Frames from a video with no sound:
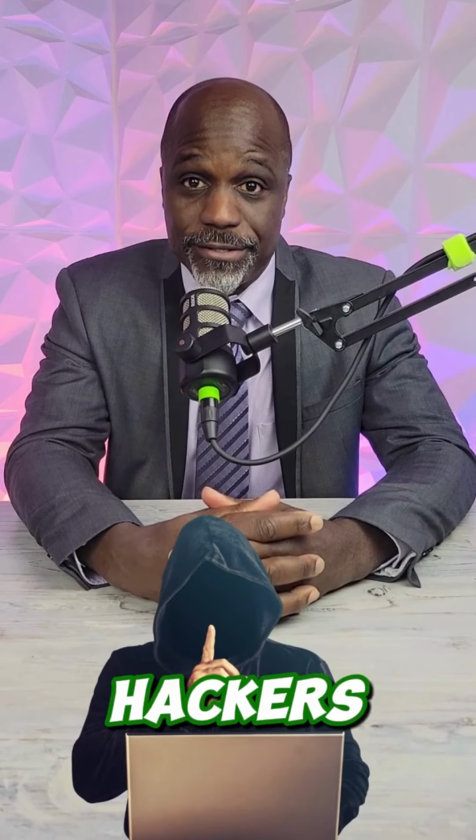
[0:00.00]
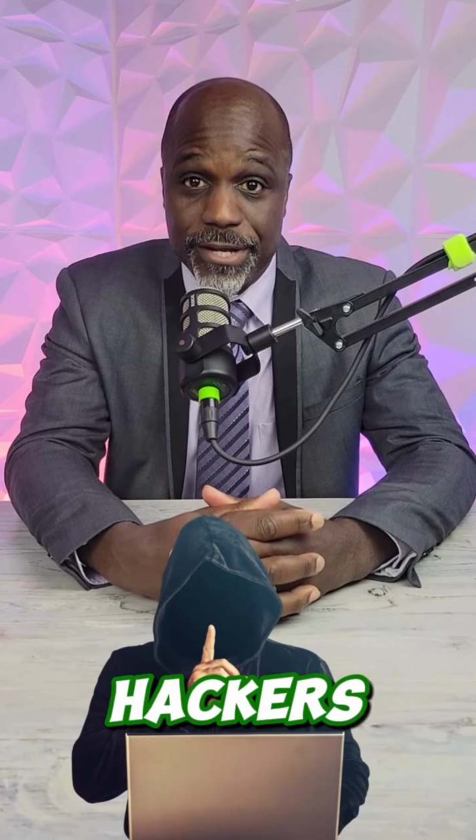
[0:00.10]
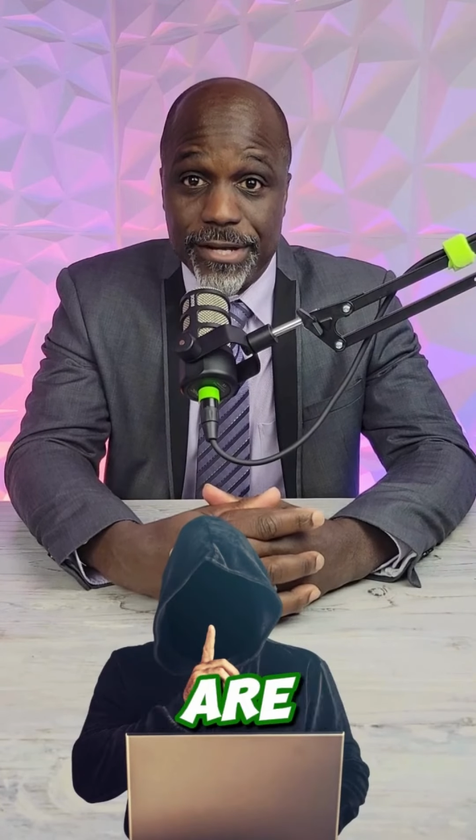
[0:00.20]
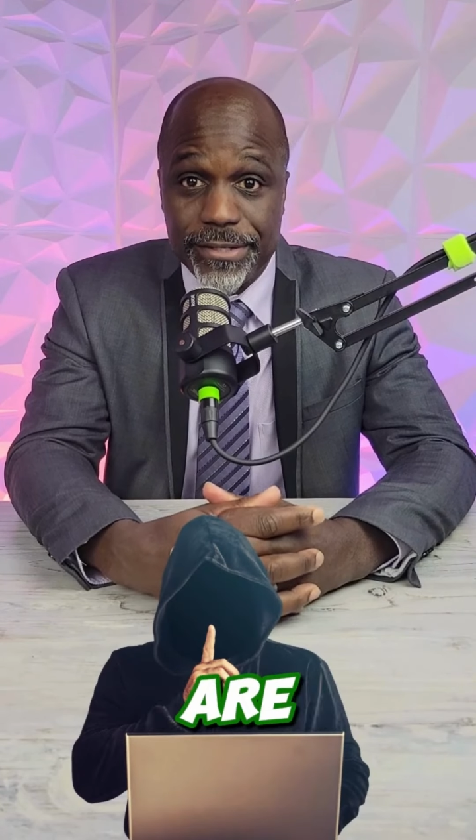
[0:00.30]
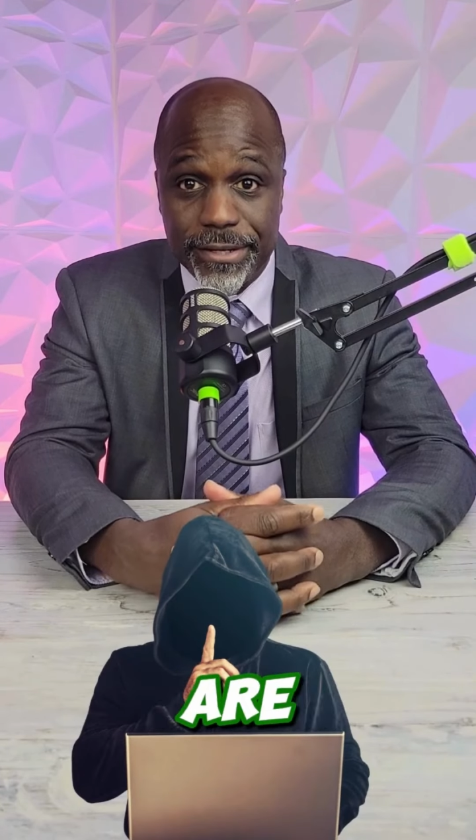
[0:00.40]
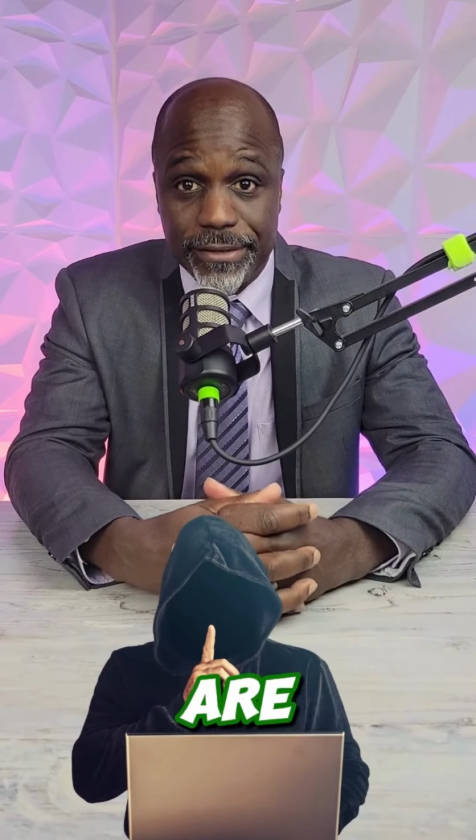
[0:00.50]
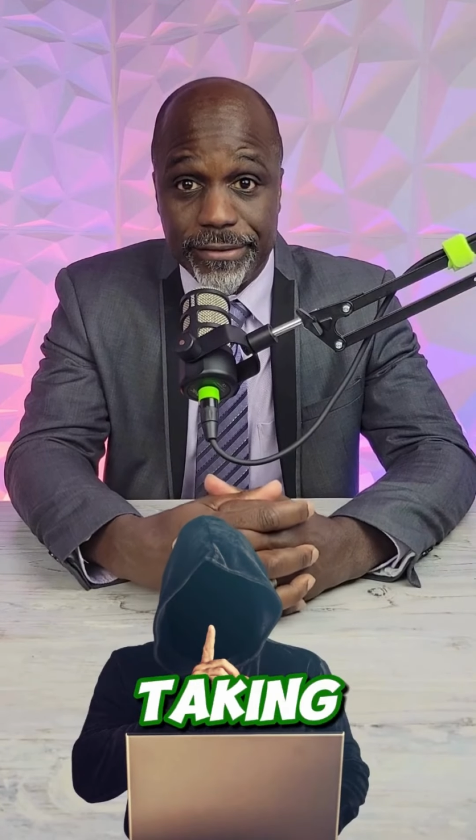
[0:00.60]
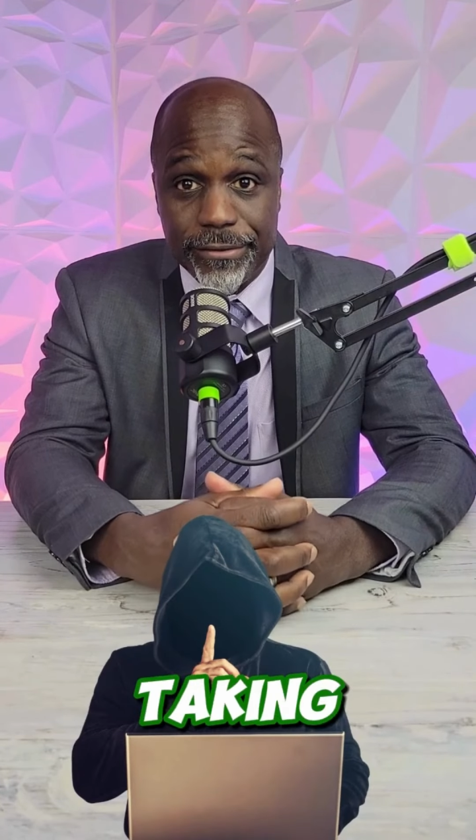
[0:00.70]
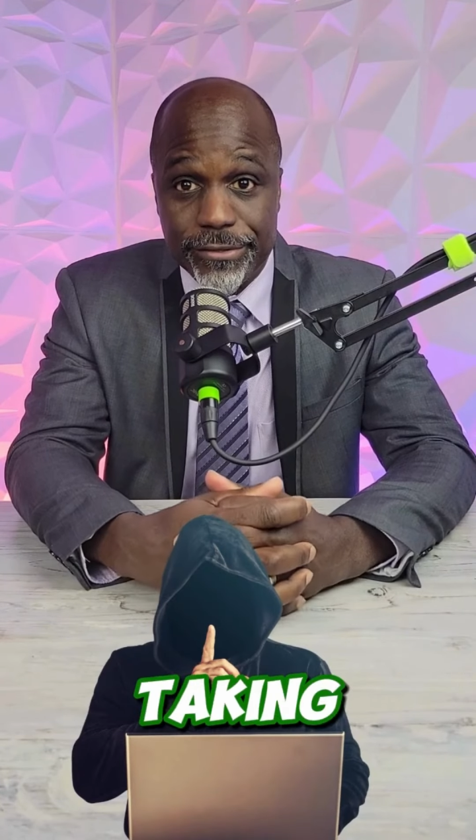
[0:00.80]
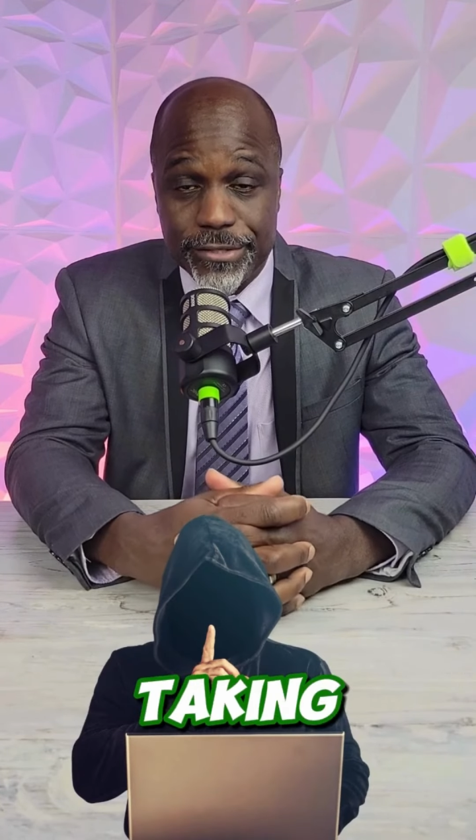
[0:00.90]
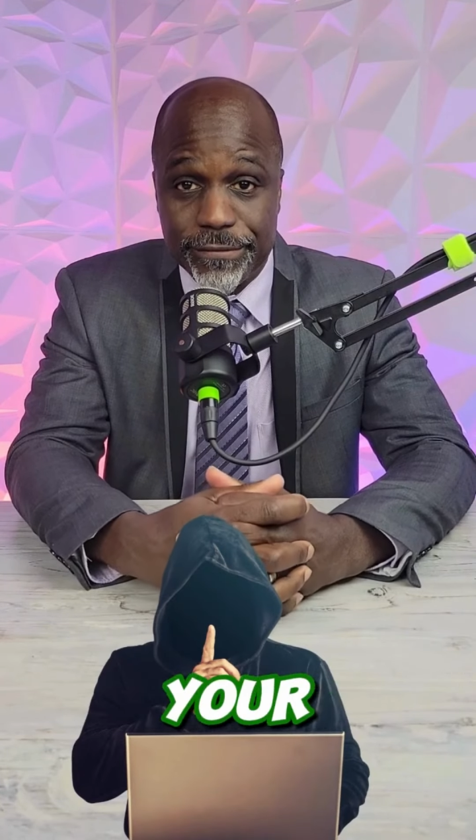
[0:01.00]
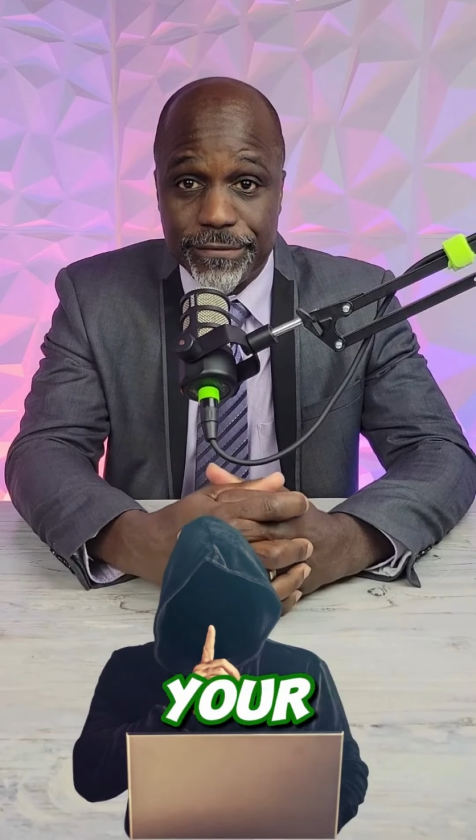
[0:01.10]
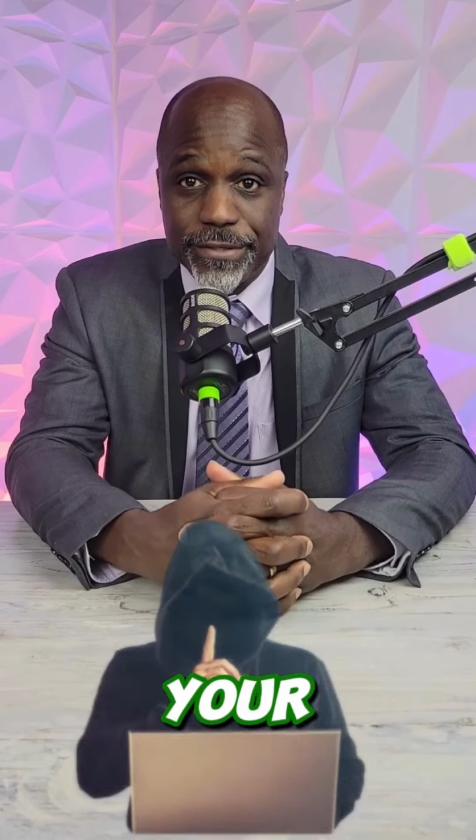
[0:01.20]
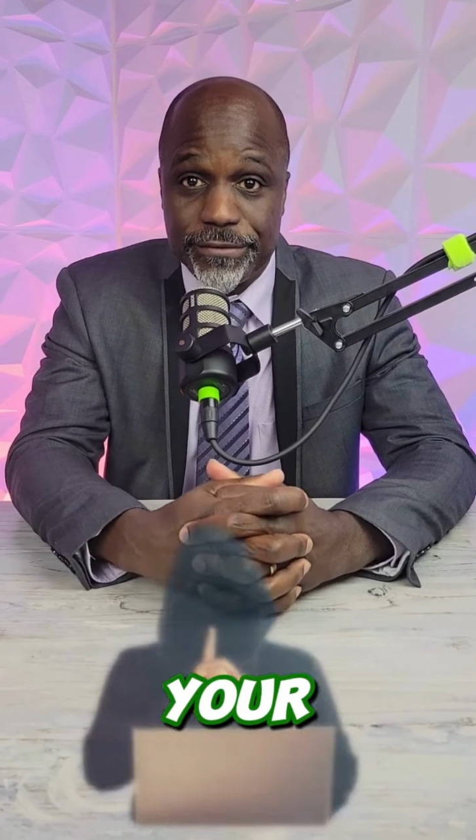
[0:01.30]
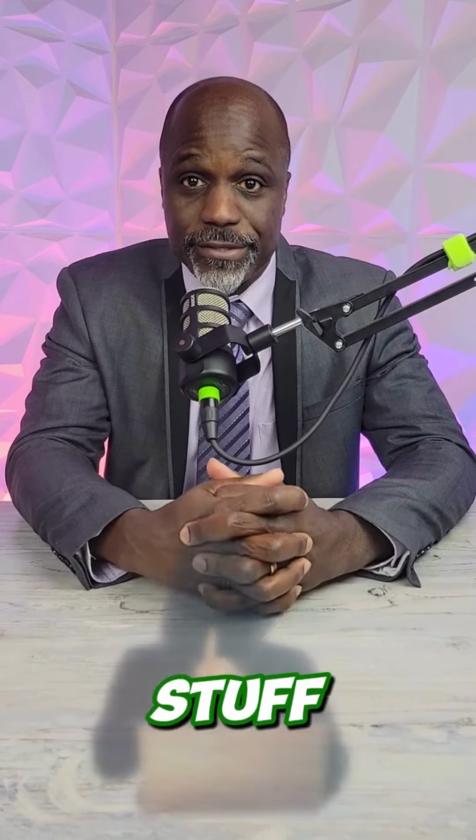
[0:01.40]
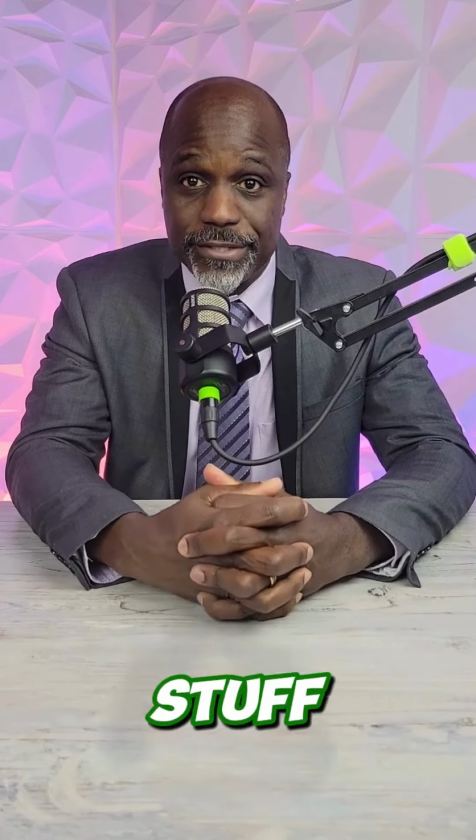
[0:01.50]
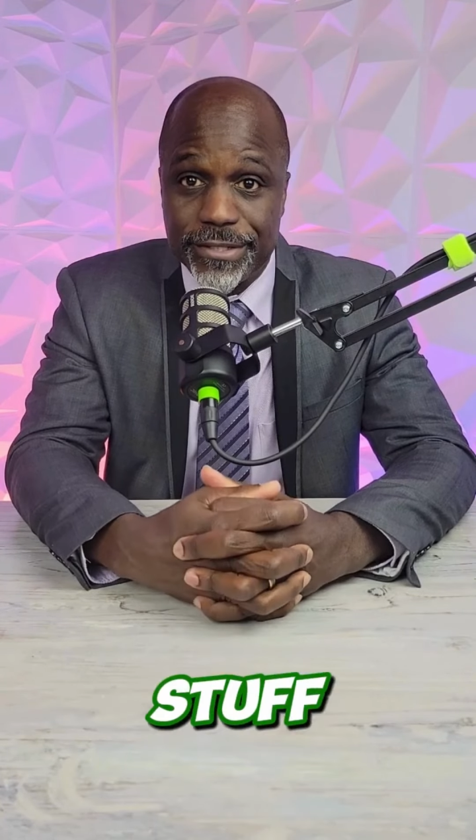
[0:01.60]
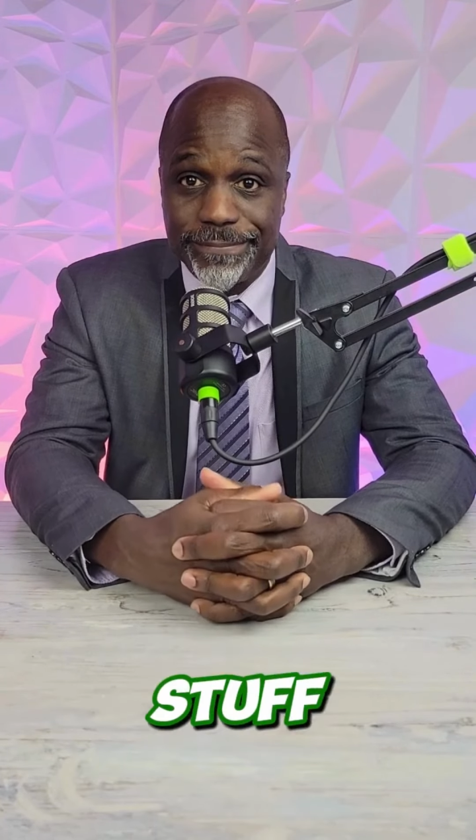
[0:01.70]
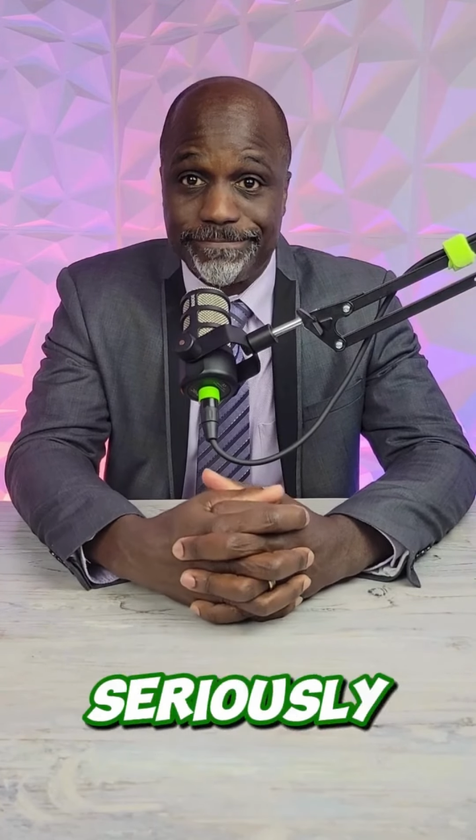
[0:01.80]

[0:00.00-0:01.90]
are taking your stuff seriously.